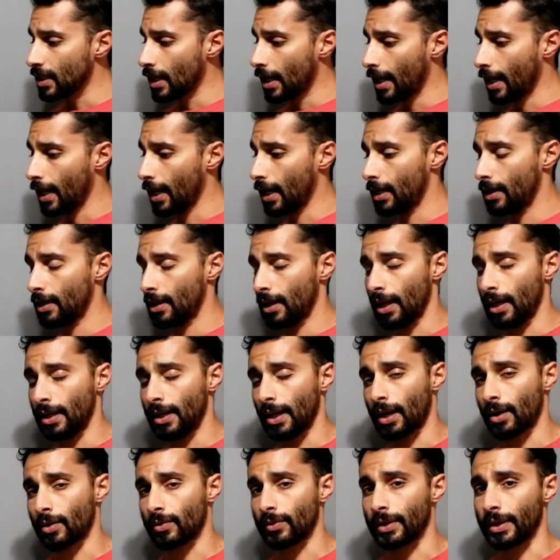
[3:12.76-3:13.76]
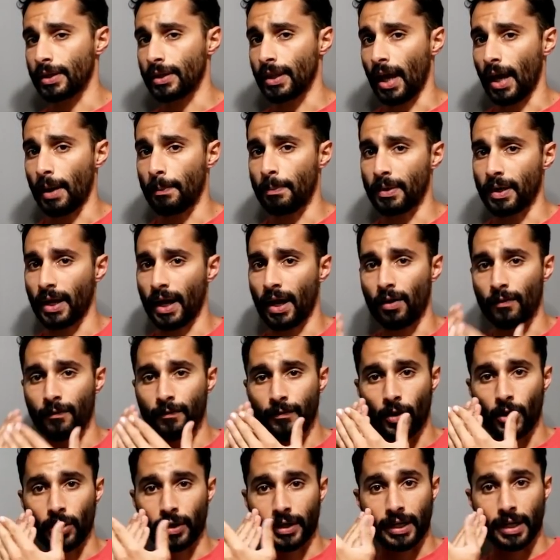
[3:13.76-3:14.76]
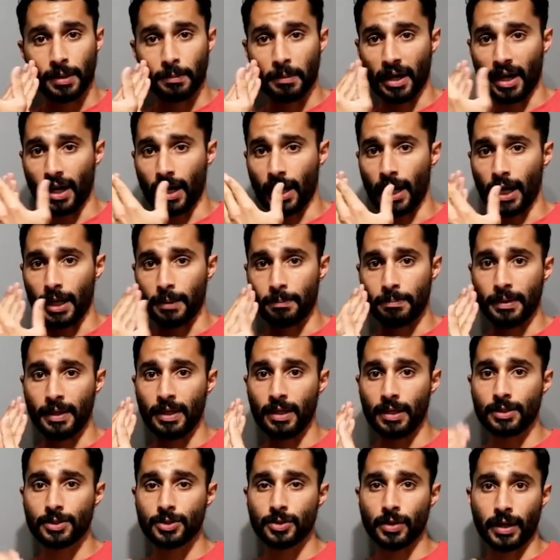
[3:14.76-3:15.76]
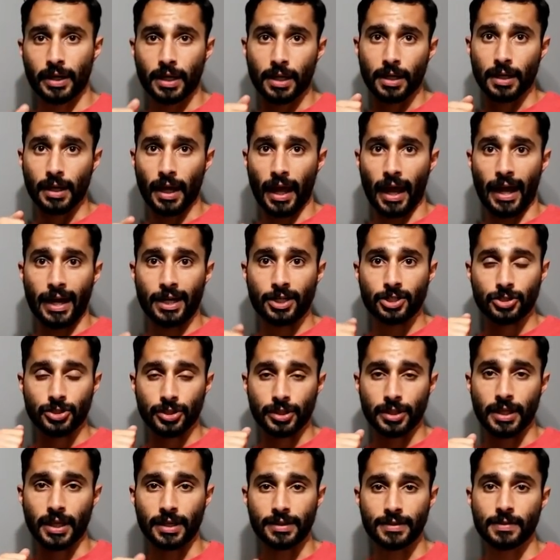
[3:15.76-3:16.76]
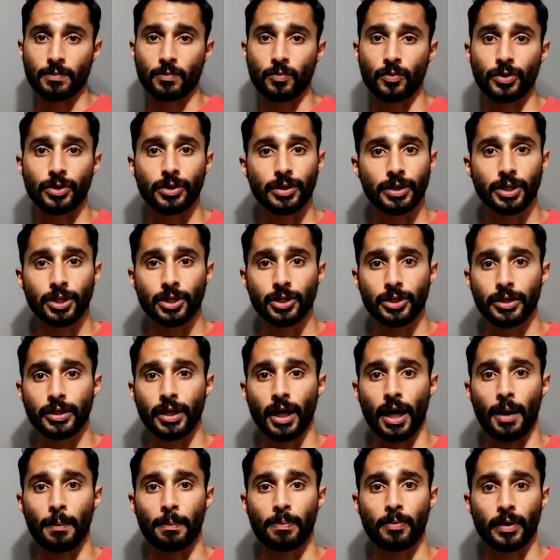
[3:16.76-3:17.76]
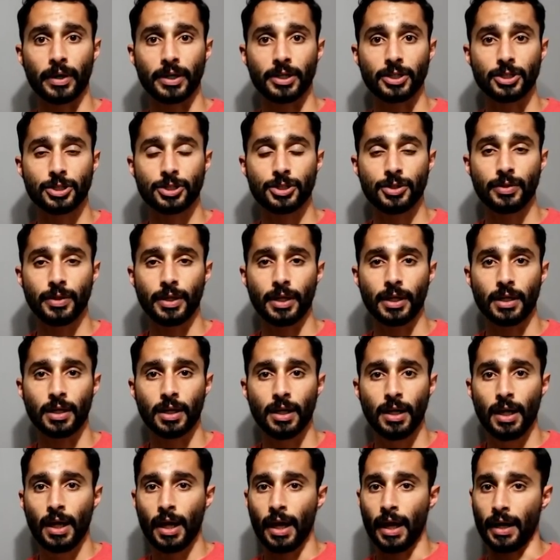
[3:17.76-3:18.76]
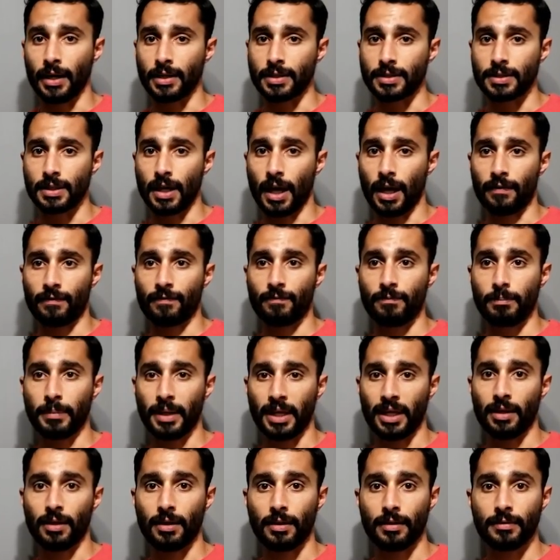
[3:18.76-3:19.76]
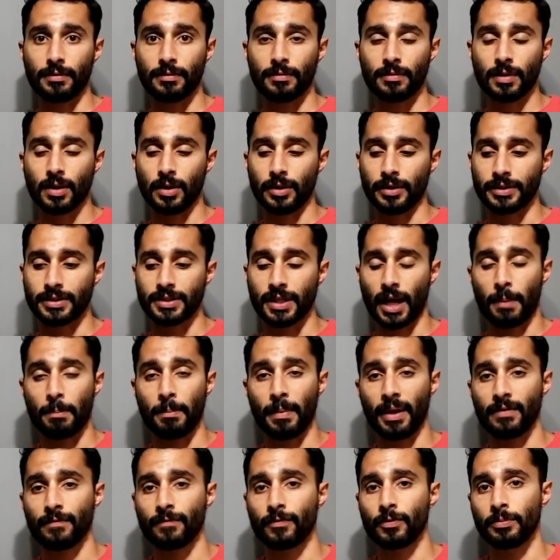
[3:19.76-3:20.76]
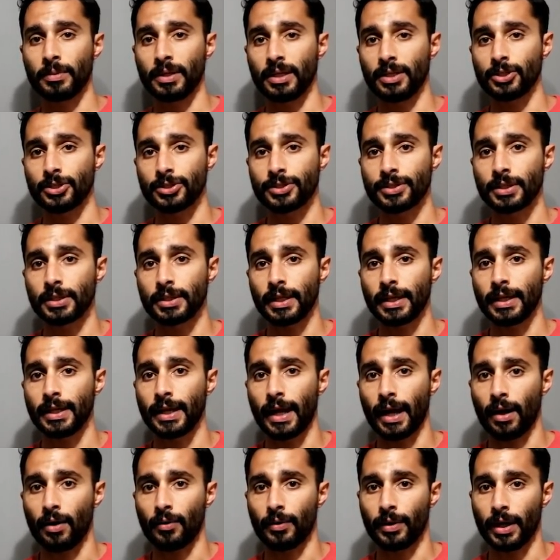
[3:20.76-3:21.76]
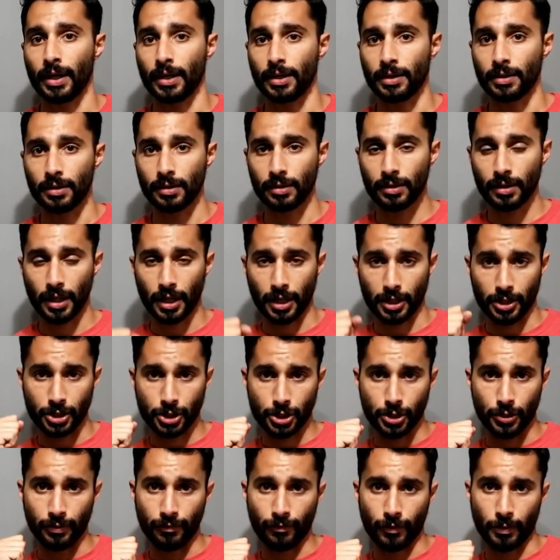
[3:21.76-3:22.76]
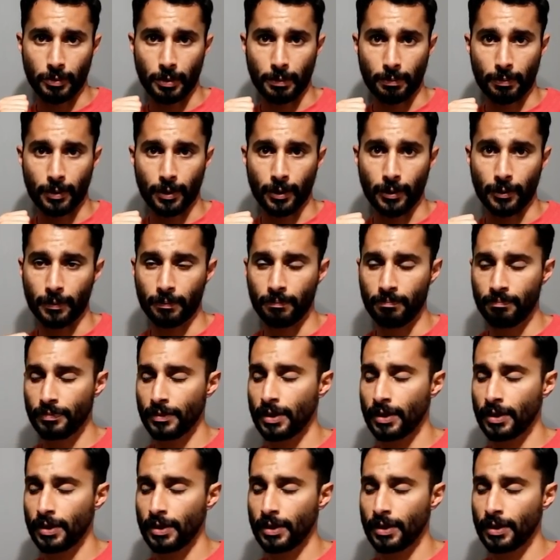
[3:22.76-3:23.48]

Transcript: and and not only that but how far can my eye be so i can actually get some really good upright shooting and it's not me uh, it's not meant for me just to lay down and and shoot from the prone